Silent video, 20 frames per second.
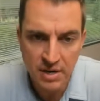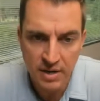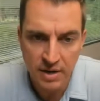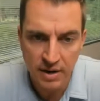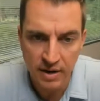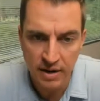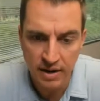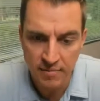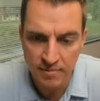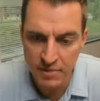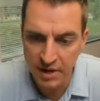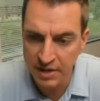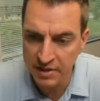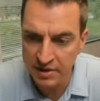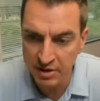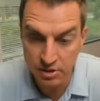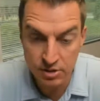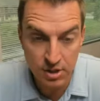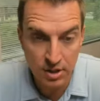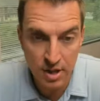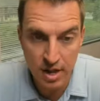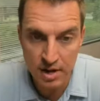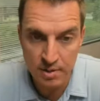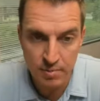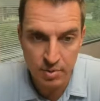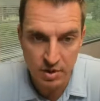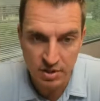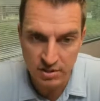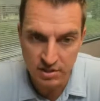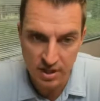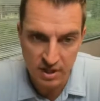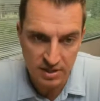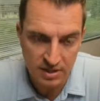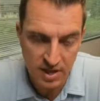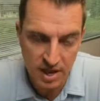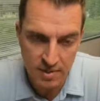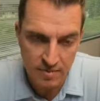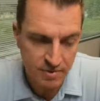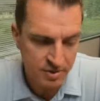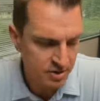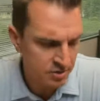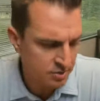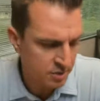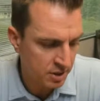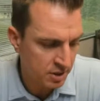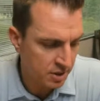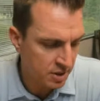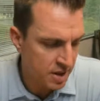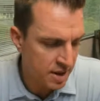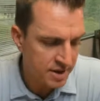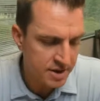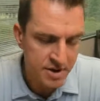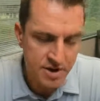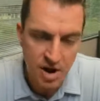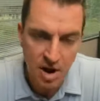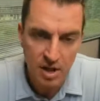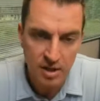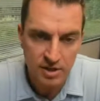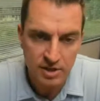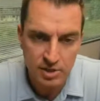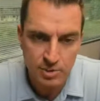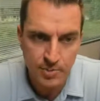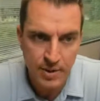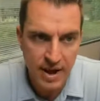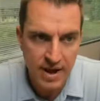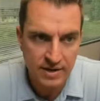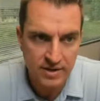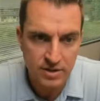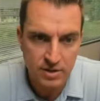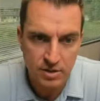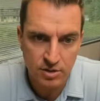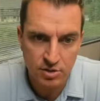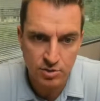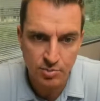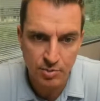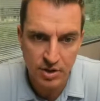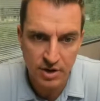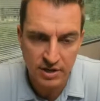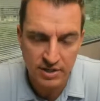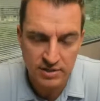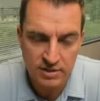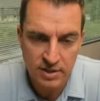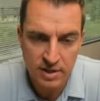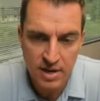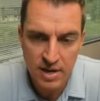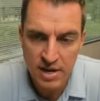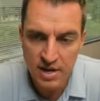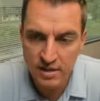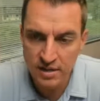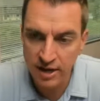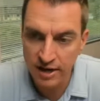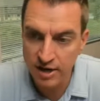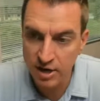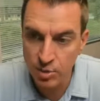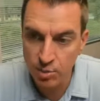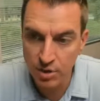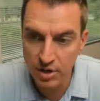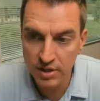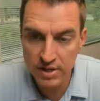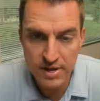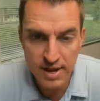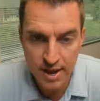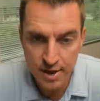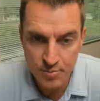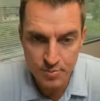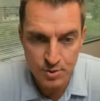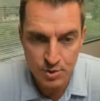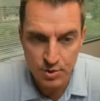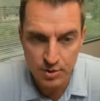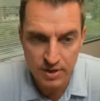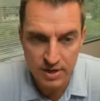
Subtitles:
And there's a lot of books like that, but there's a lot of knowledge packed in those books that can really help you.